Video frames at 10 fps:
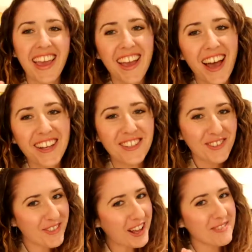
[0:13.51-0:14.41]
guys,
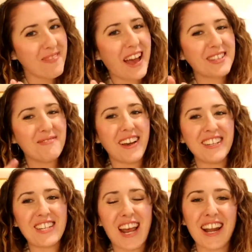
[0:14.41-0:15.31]
welcome back to my
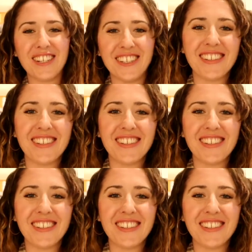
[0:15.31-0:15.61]
channel.